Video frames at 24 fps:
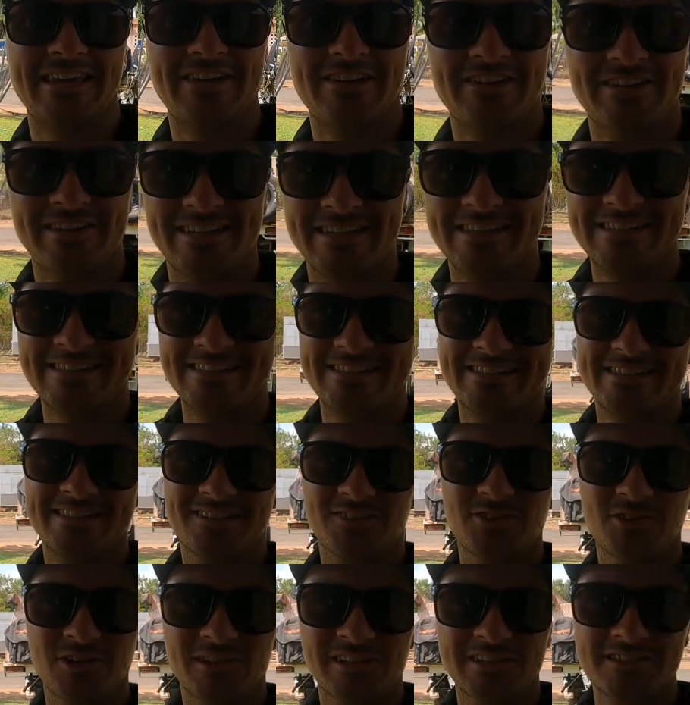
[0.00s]
here it is,
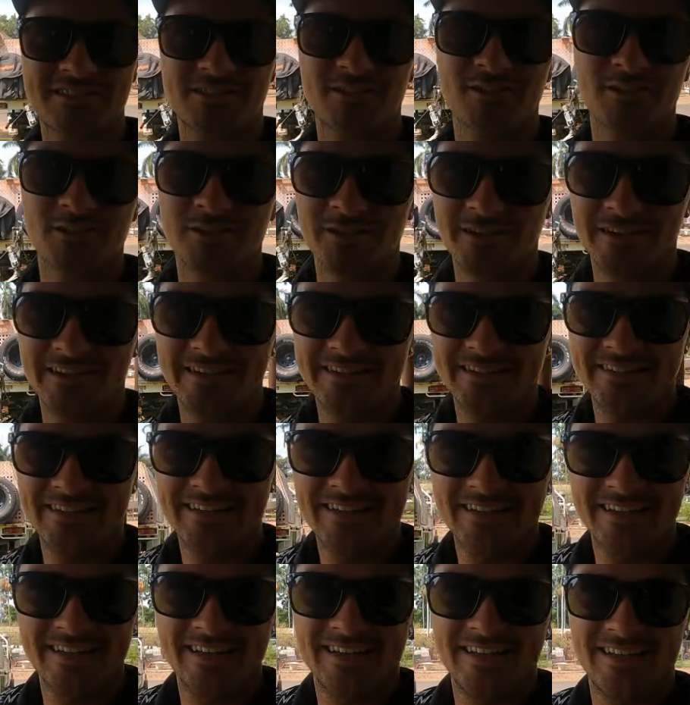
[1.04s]
all its glory.
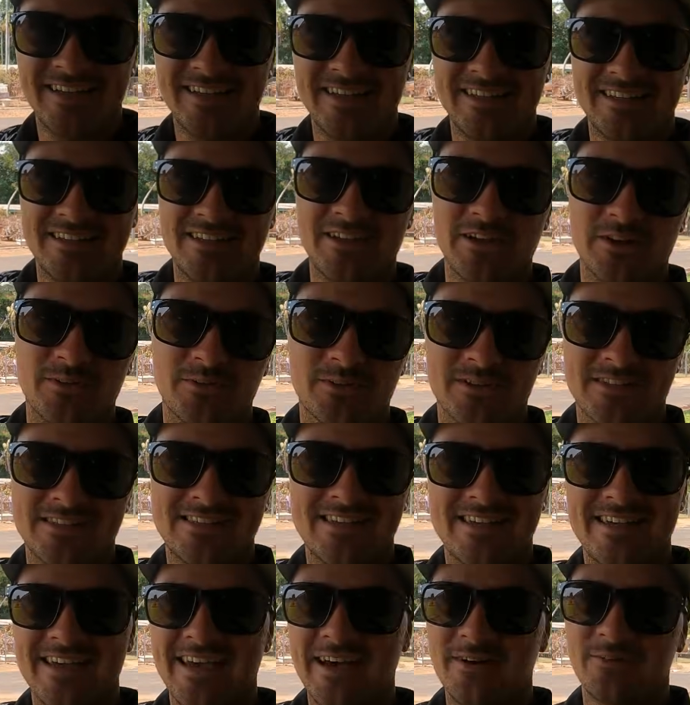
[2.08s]
You don't want to
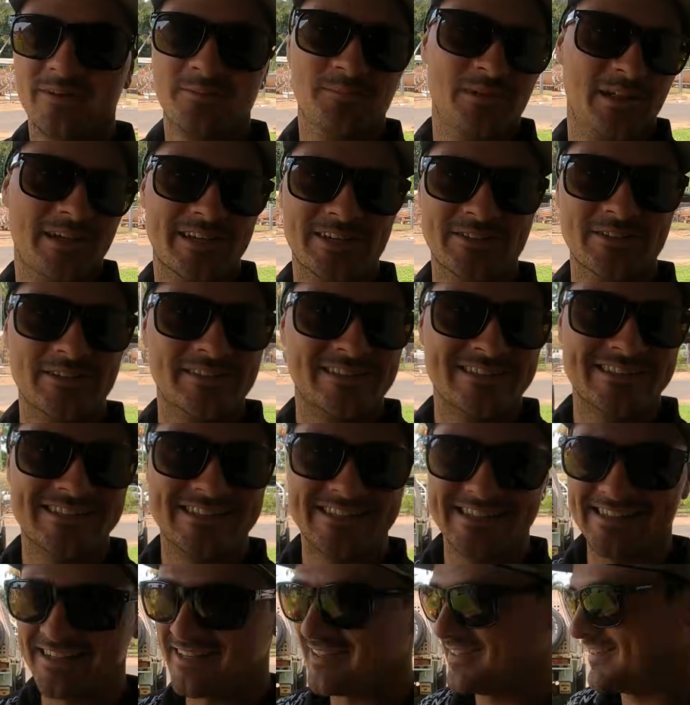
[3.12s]
see how we bloody got this thing